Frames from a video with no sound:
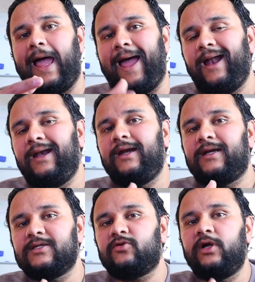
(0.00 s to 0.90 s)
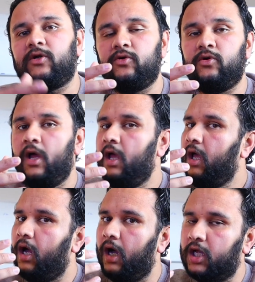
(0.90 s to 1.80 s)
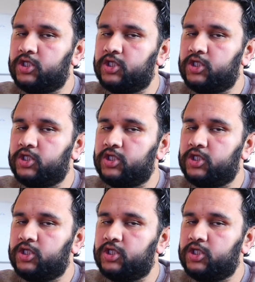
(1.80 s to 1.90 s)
and it is going to uh,